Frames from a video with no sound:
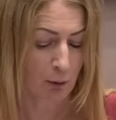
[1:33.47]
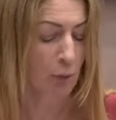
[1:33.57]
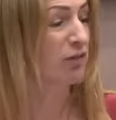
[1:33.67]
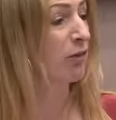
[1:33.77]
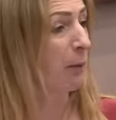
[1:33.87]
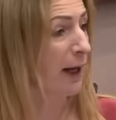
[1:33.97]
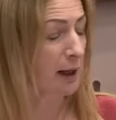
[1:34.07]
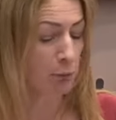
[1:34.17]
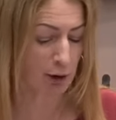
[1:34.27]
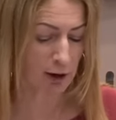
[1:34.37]
We've
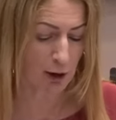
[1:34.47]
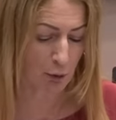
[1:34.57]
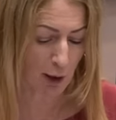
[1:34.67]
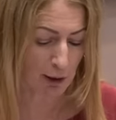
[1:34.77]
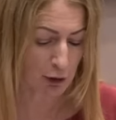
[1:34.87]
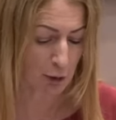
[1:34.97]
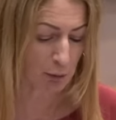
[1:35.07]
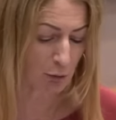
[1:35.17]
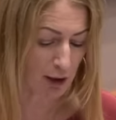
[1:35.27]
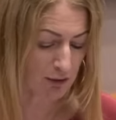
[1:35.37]
Spain, where the UN
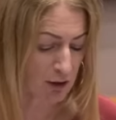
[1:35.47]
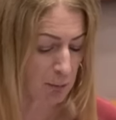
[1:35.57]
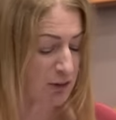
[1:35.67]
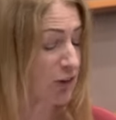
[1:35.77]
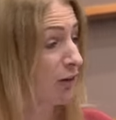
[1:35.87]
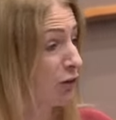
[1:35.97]
Human Rights Committee